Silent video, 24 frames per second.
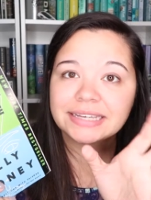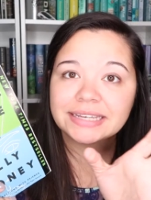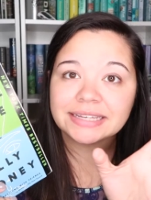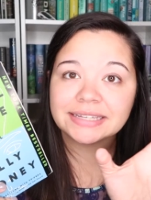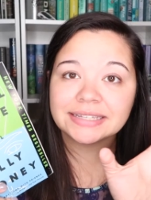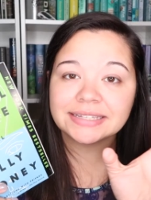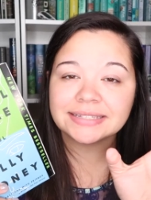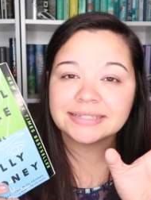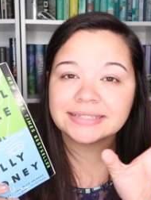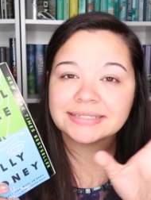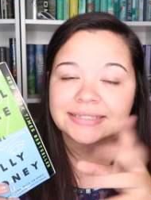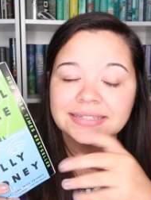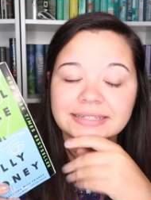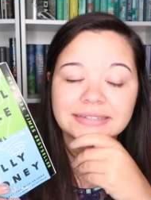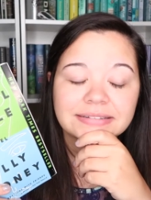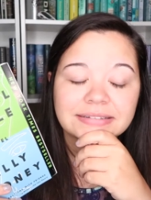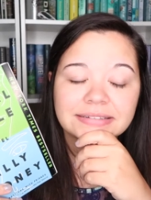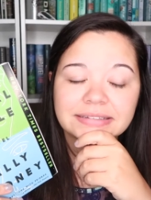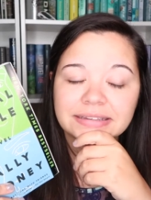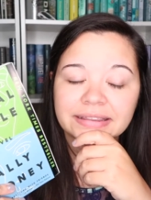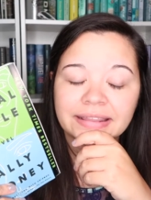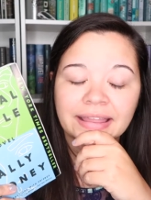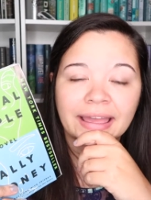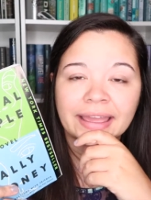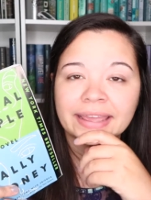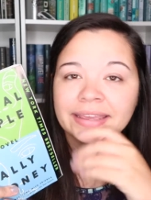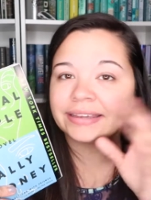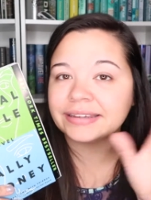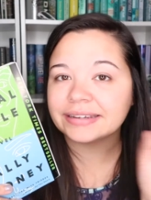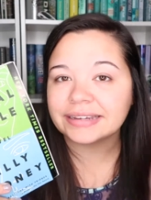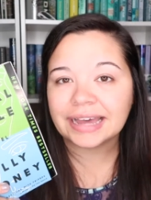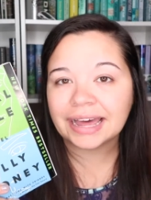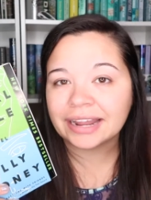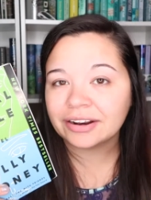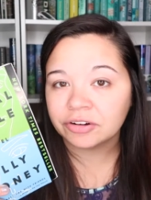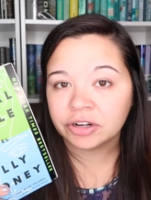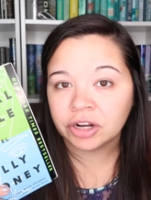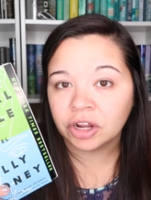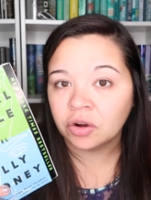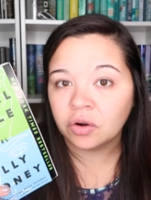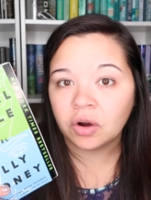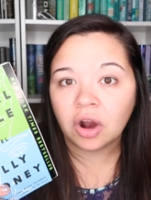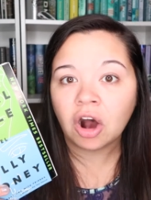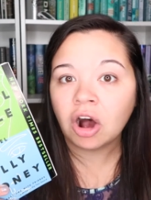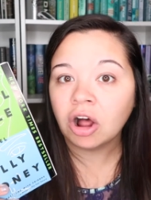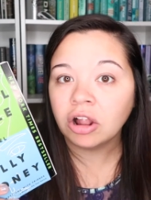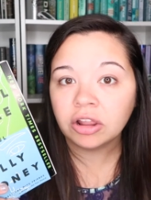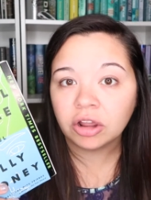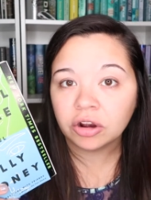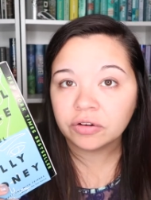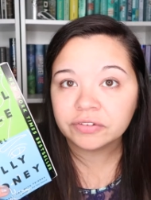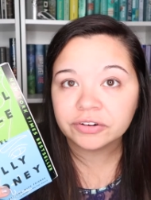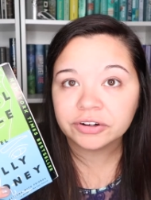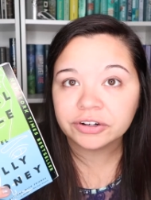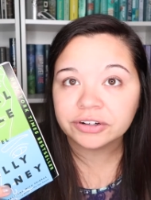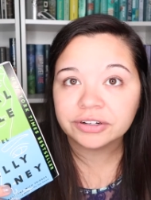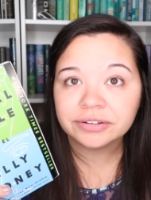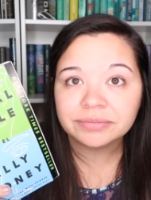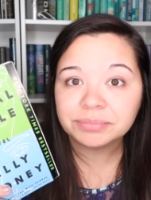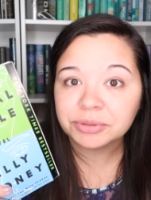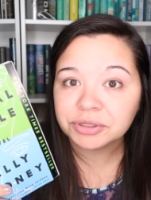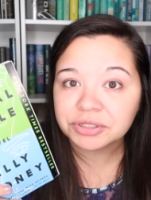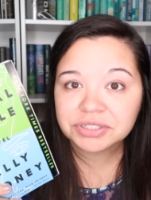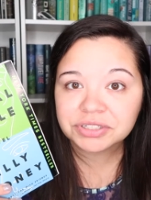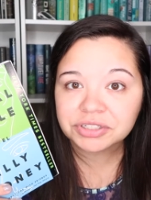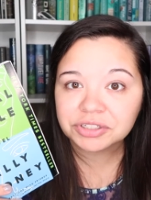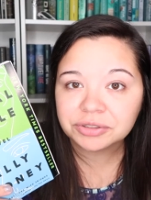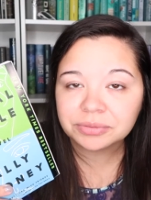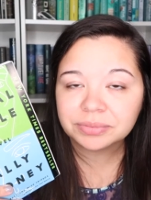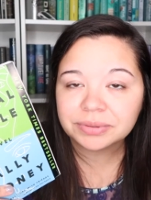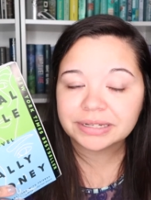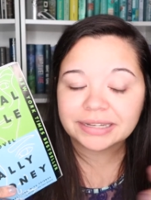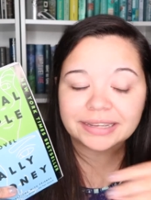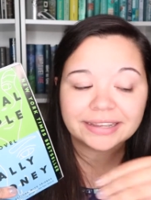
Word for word: is like, I don't know, all over BookTube.